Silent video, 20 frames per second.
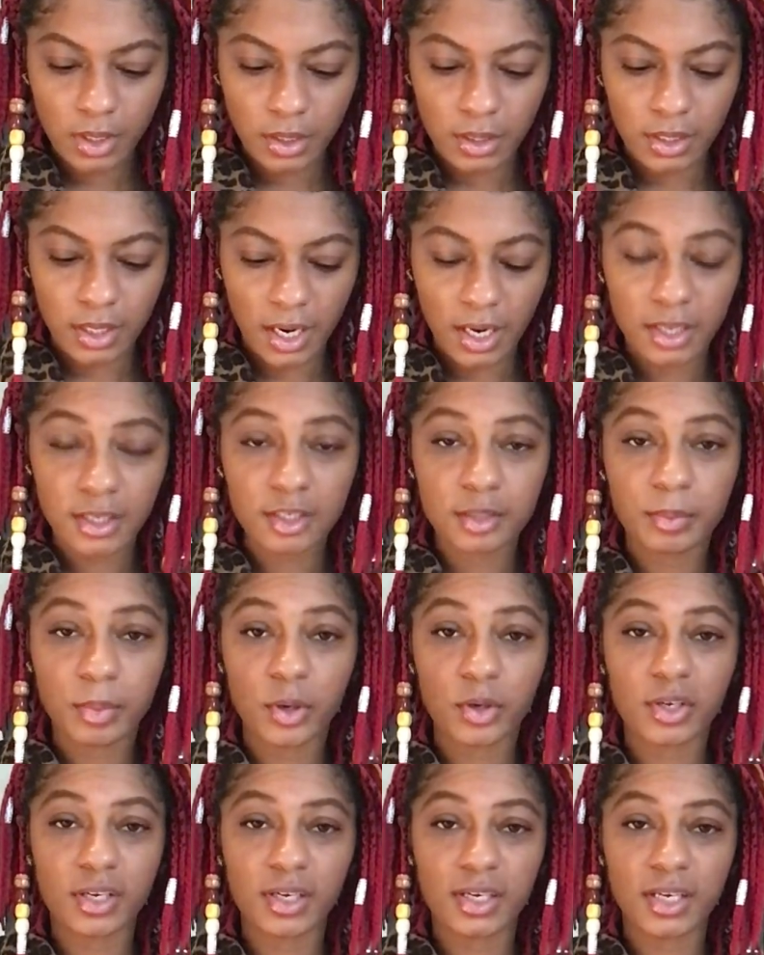9 is
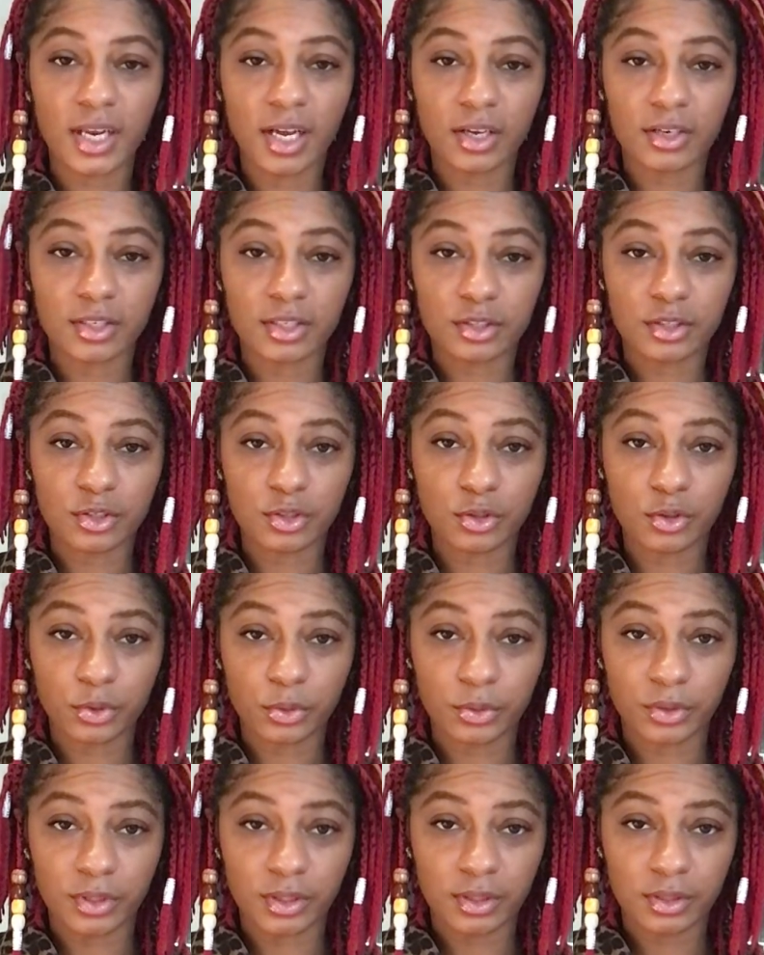broken down into
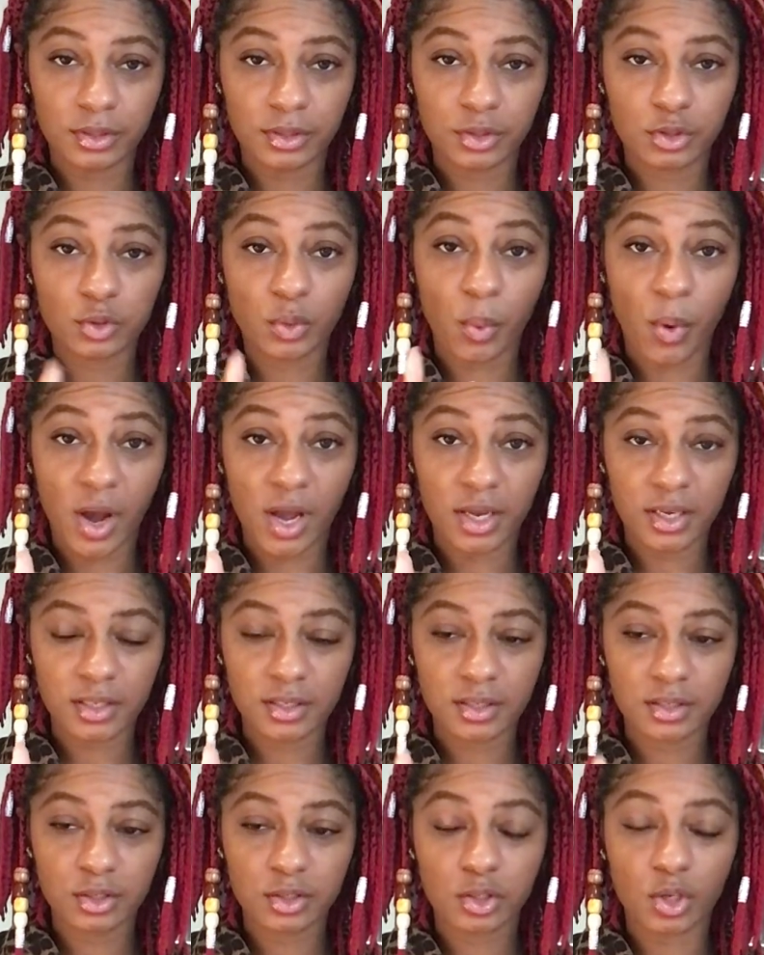3
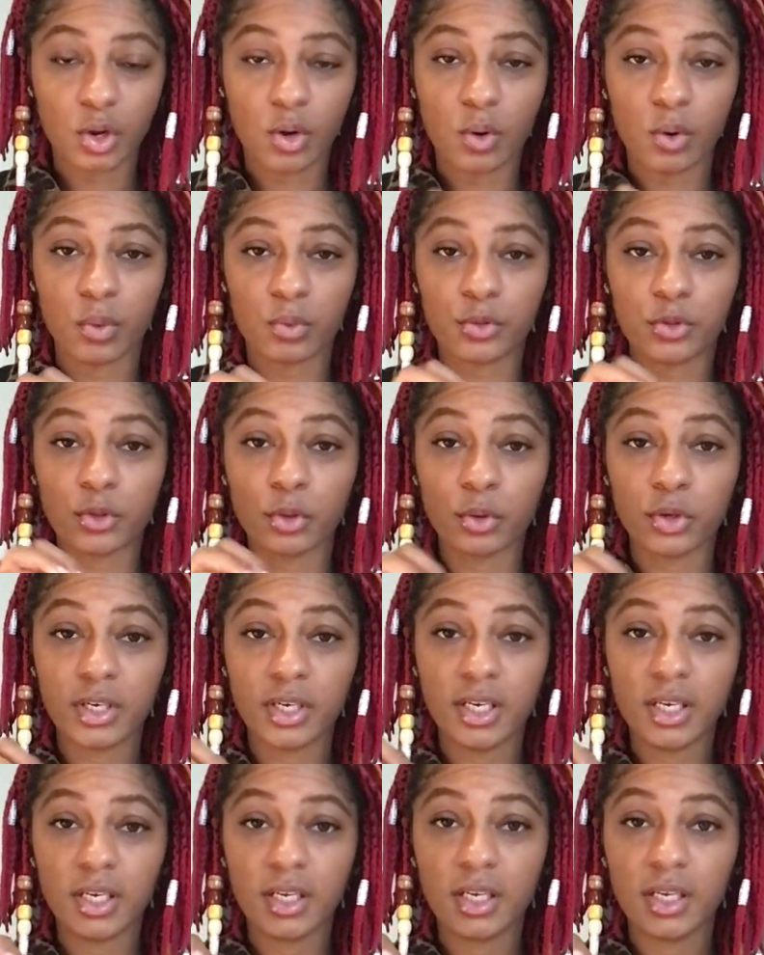twice. So
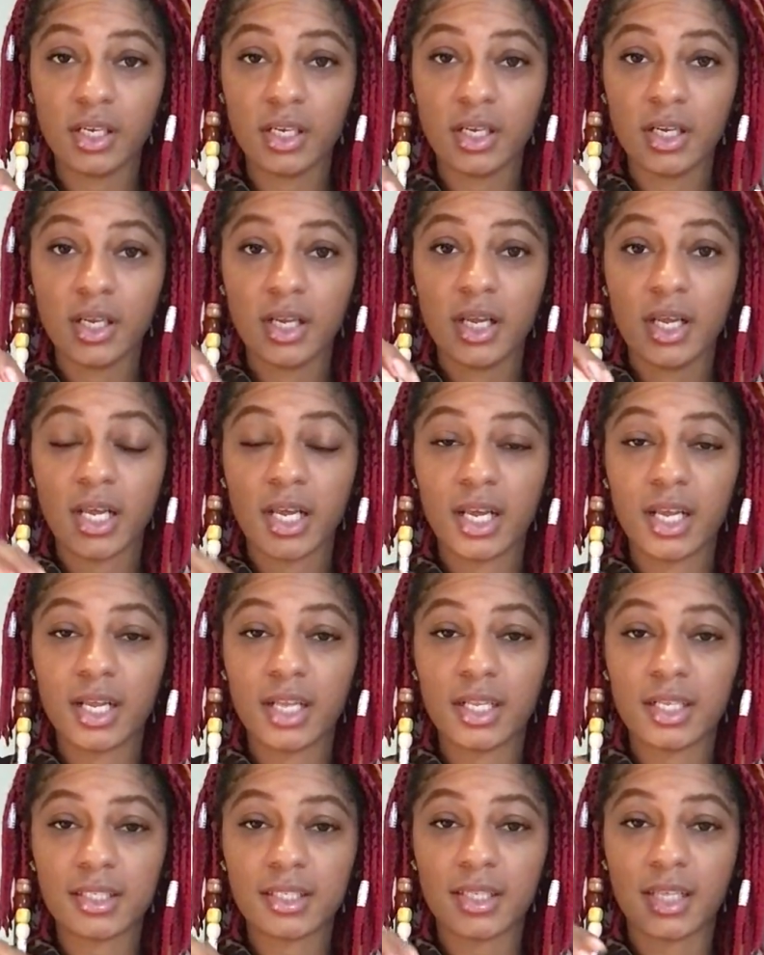3
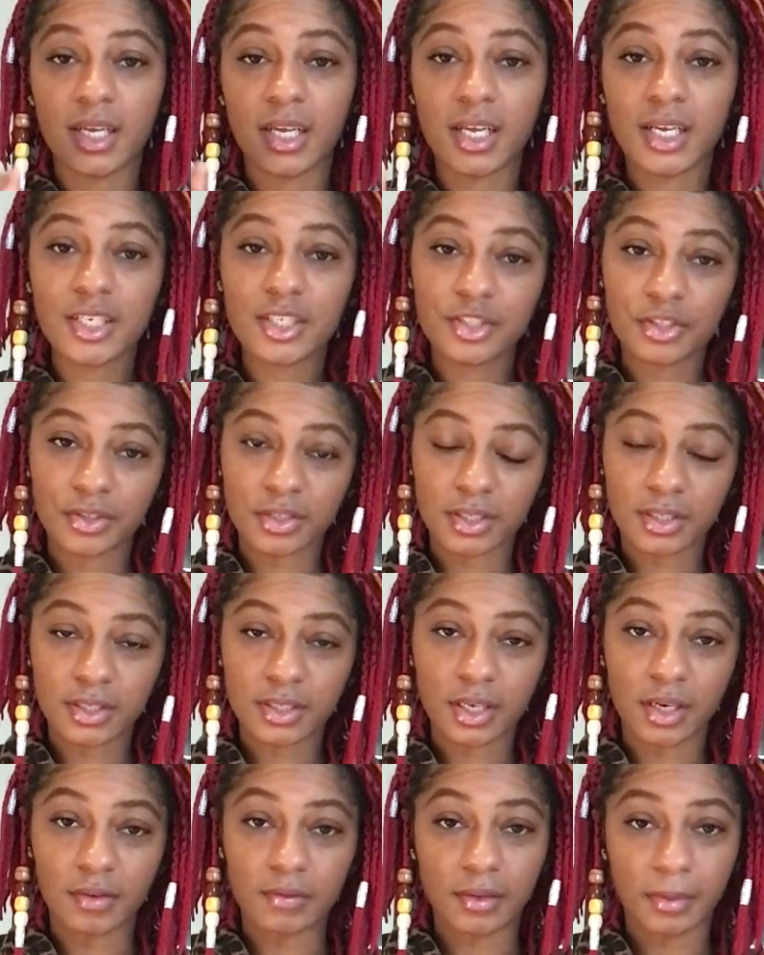is the entrance
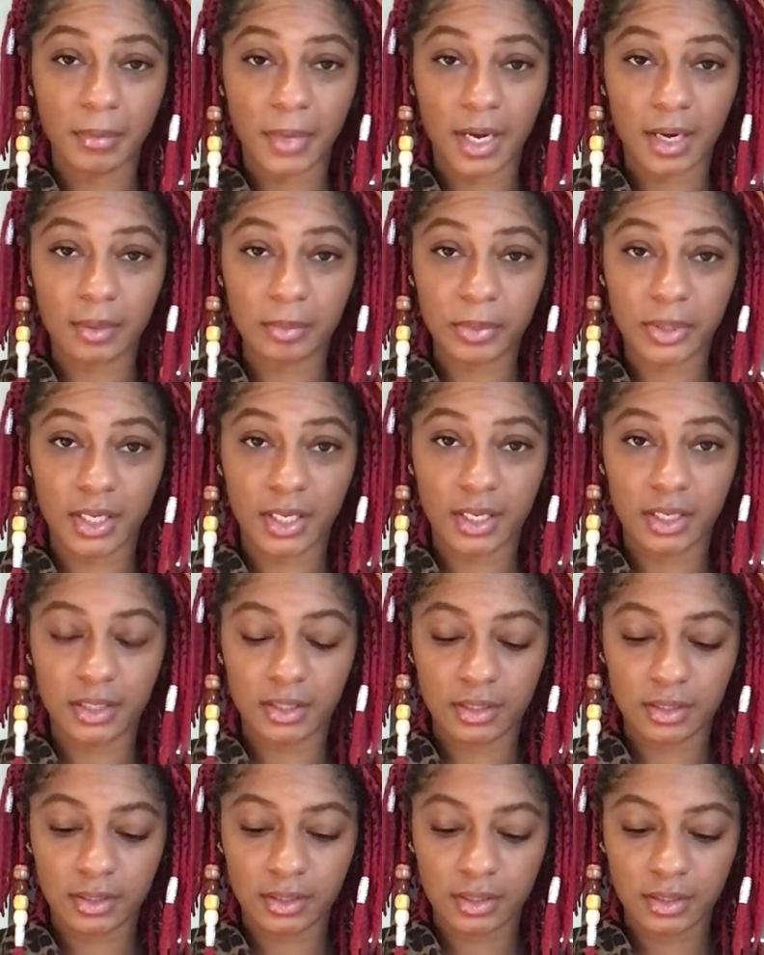of the mind plane.